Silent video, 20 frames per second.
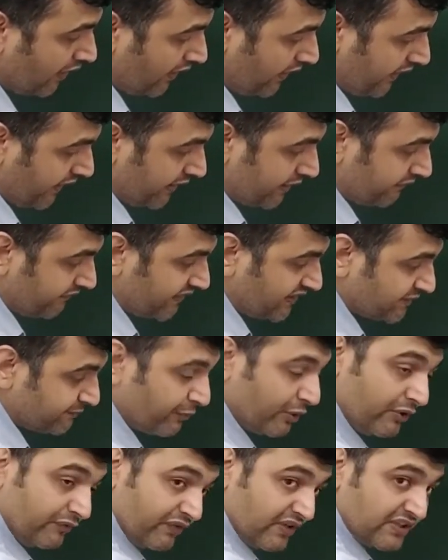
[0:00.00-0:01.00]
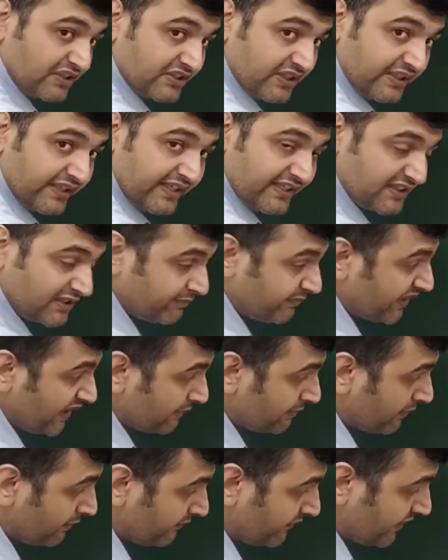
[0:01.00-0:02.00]
At which point function takes
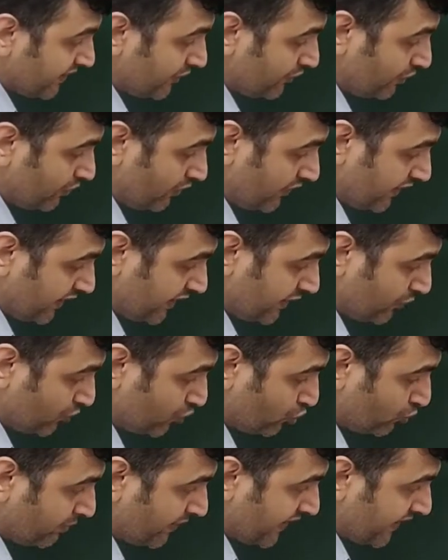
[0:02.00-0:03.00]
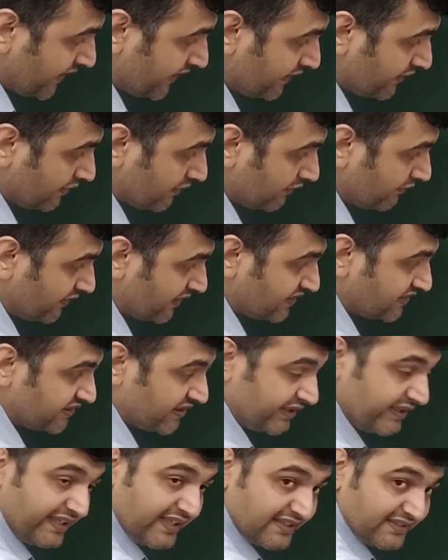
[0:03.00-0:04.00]
minimum value? At 2 by n,
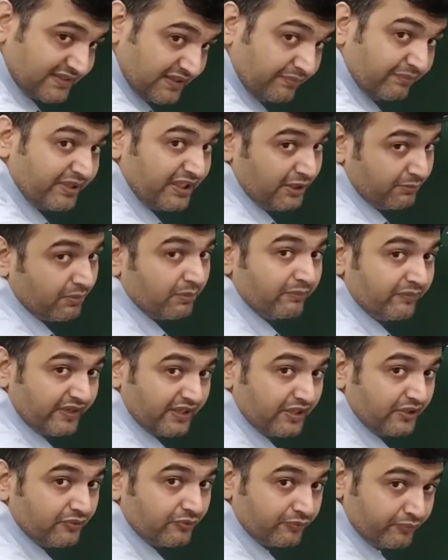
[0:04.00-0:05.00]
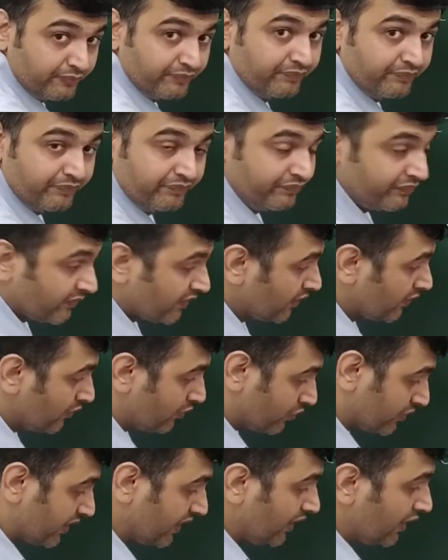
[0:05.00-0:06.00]
function takes the minimum value.
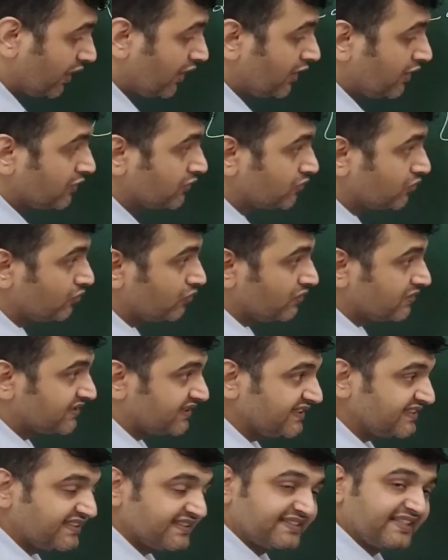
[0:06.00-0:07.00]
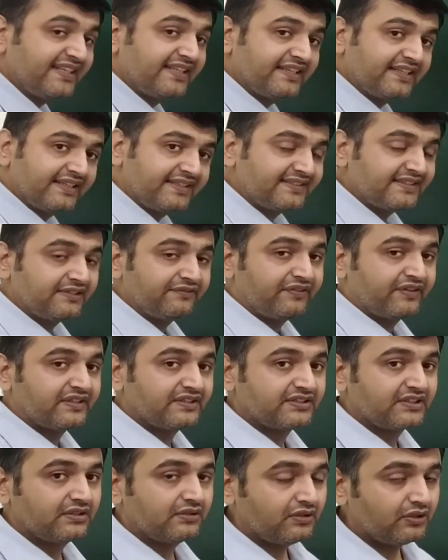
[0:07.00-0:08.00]
Okay, so since it's an increasing
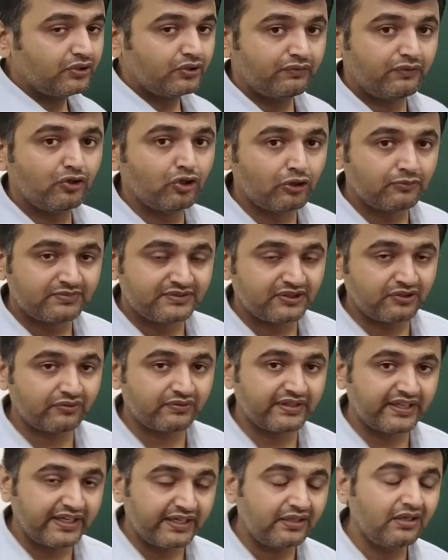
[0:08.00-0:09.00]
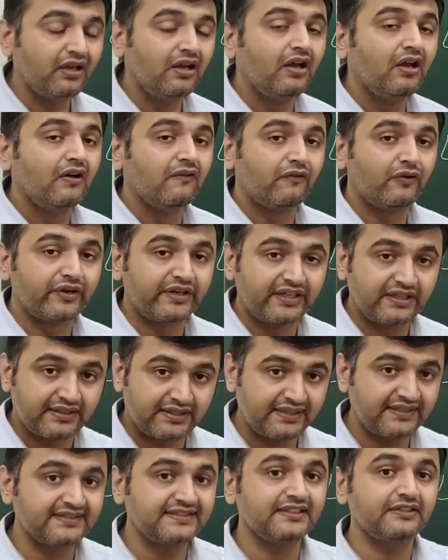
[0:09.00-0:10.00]
function, you will observe that for
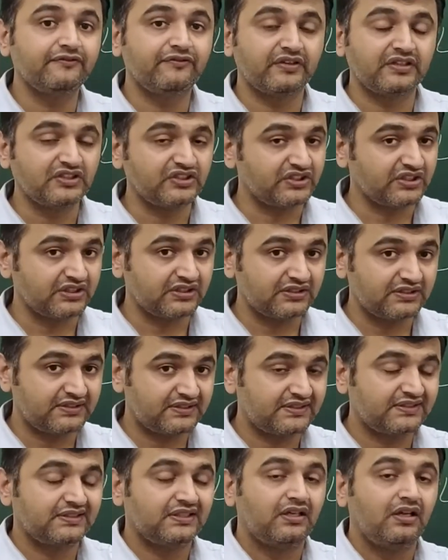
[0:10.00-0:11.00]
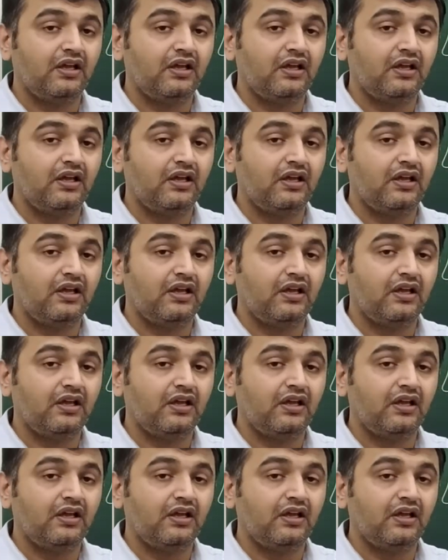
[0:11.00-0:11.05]
increasing functions,